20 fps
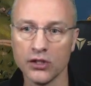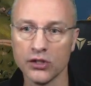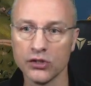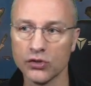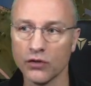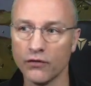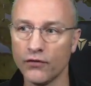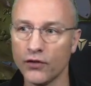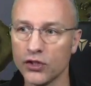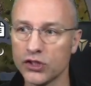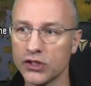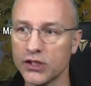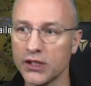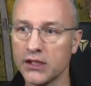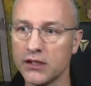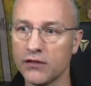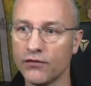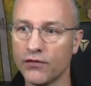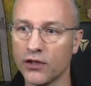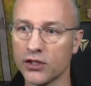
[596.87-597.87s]
So first
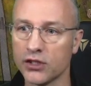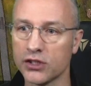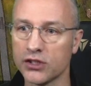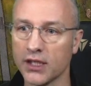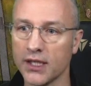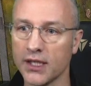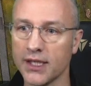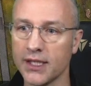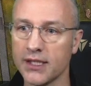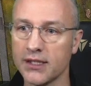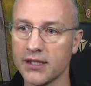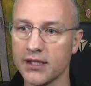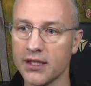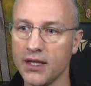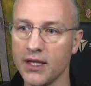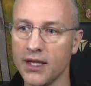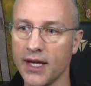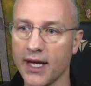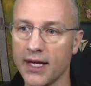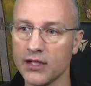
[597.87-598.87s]
things first is
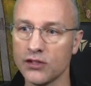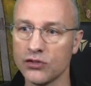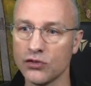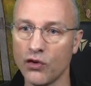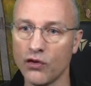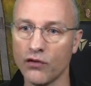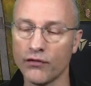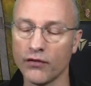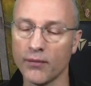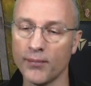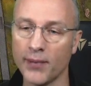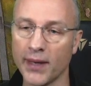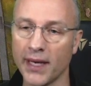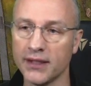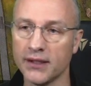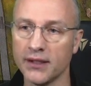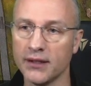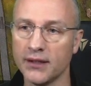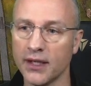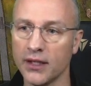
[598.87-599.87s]
the Azov back
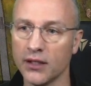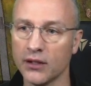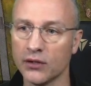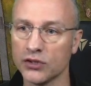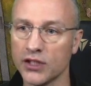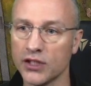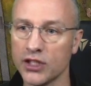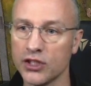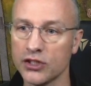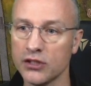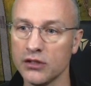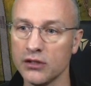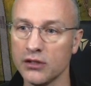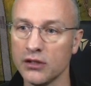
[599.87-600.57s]
to the technical station.